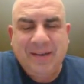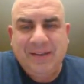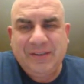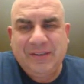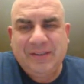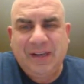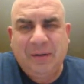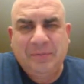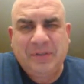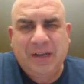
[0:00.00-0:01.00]

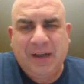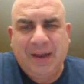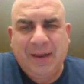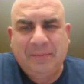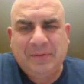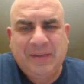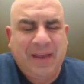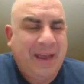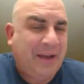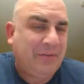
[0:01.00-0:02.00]
Sometimes they
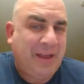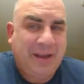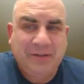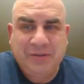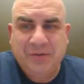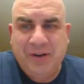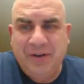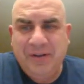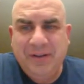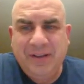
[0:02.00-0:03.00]
have an
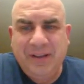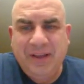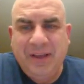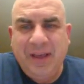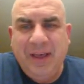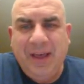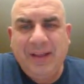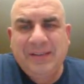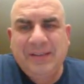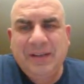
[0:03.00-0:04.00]
extra.
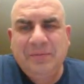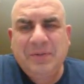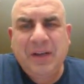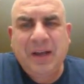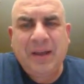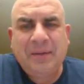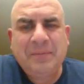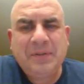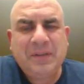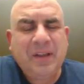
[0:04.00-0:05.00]
And
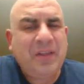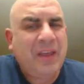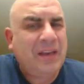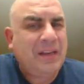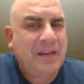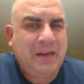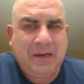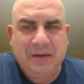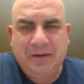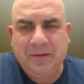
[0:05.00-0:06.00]
sometimes they need.